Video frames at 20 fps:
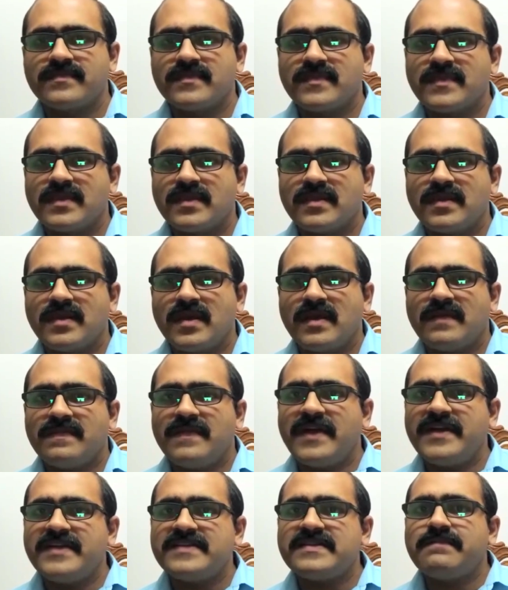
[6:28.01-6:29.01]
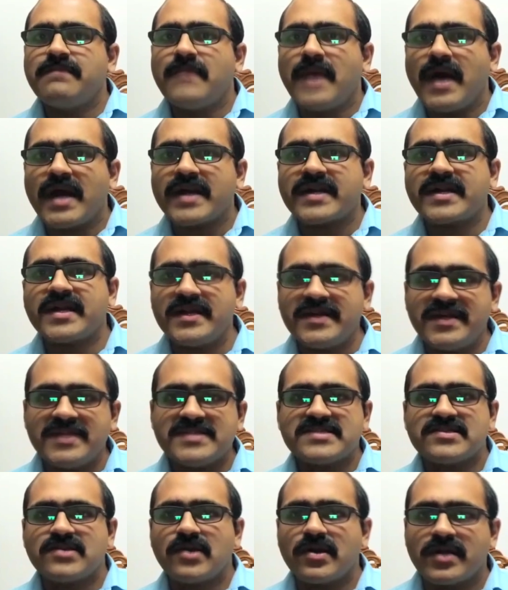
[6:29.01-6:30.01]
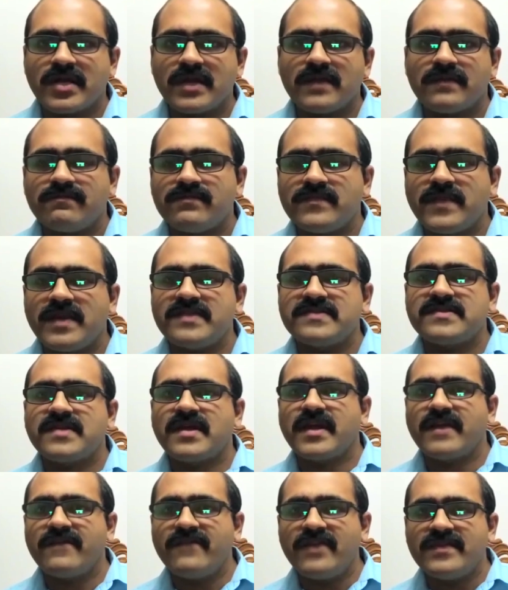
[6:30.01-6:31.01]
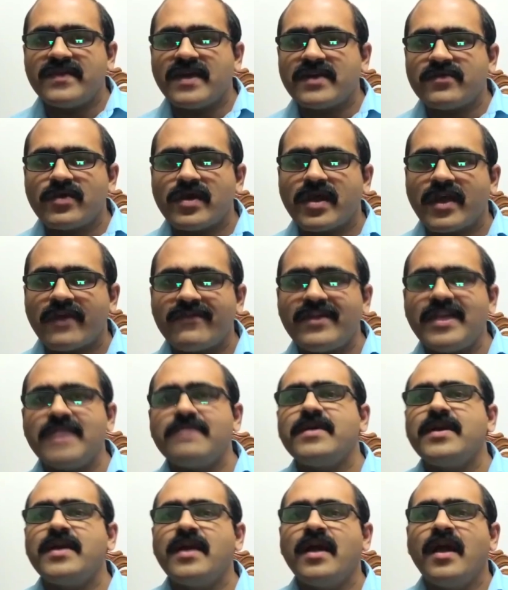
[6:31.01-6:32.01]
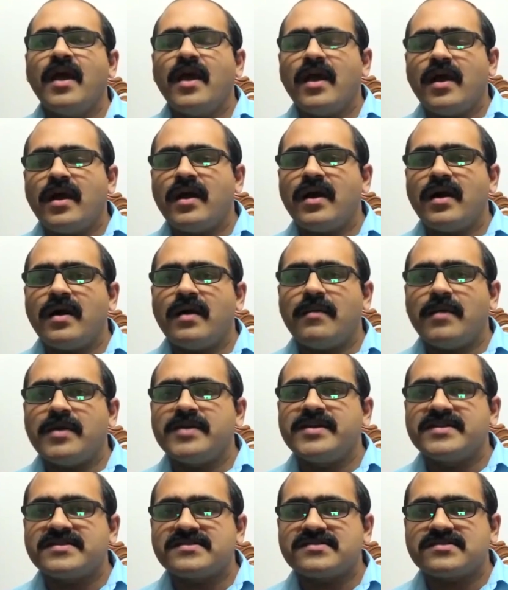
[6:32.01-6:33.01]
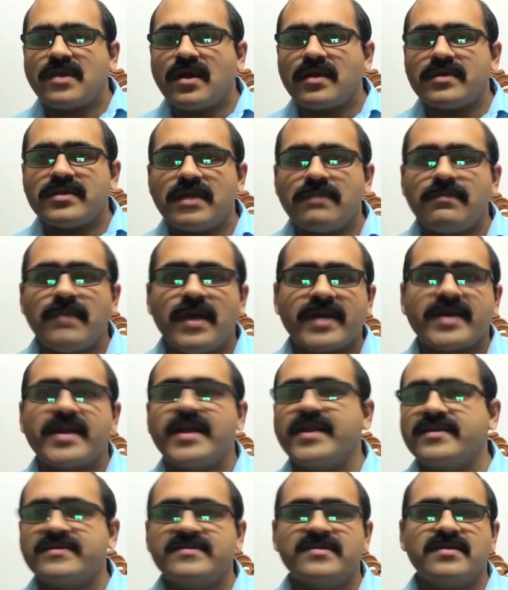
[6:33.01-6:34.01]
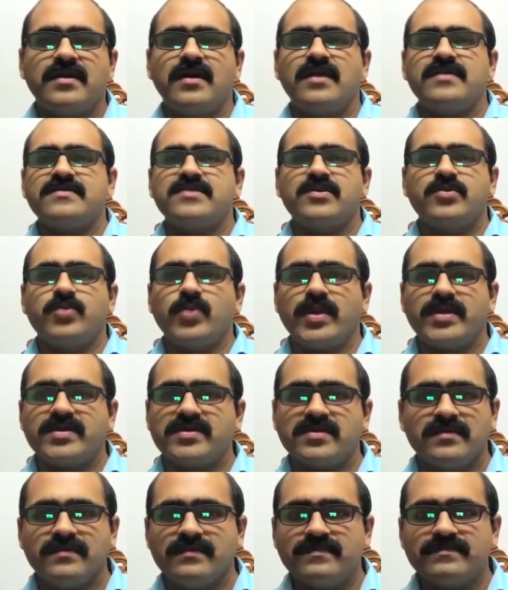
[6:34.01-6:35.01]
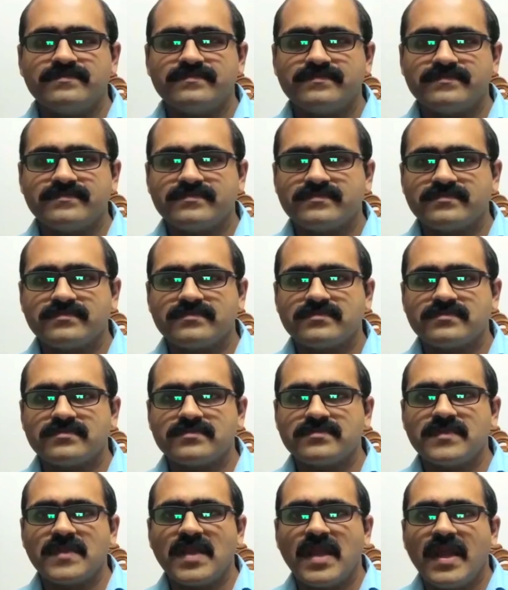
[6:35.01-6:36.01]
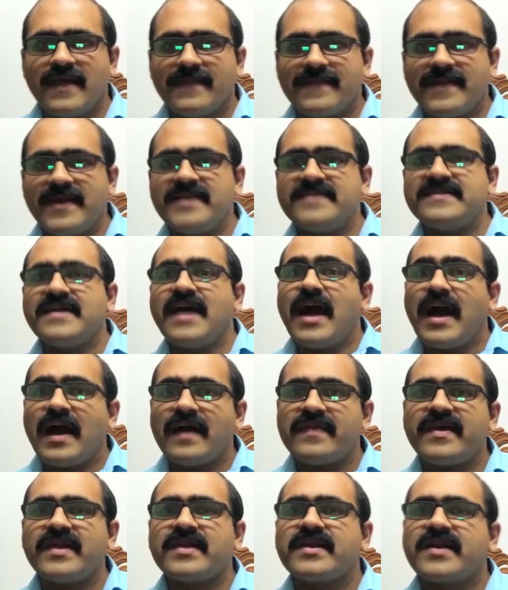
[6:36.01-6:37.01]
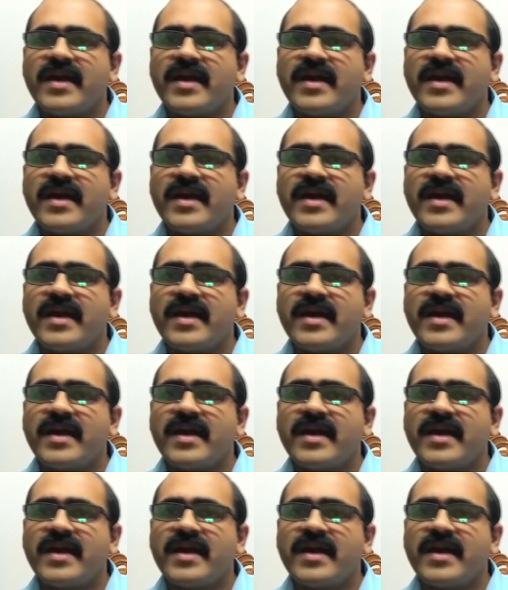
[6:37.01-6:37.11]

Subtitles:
That is a market distorting. That will heavily distort the market situation. That is the other kind of